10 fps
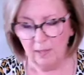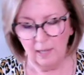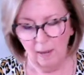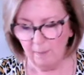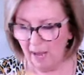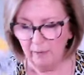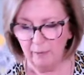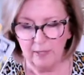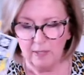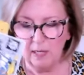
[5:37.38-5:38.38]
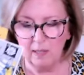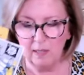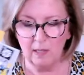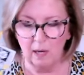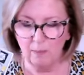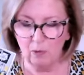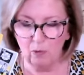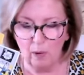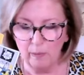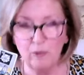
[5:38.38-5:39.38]
Yeah, manifesting some
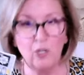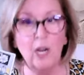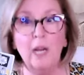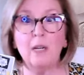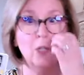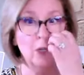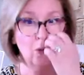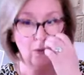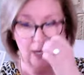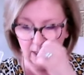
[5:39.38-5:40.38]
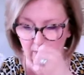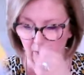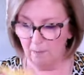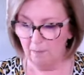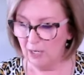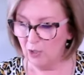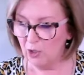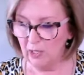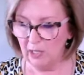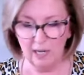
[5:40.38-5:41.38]
growth, change, and
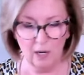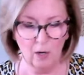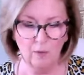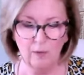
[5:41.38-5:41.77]
transformation here.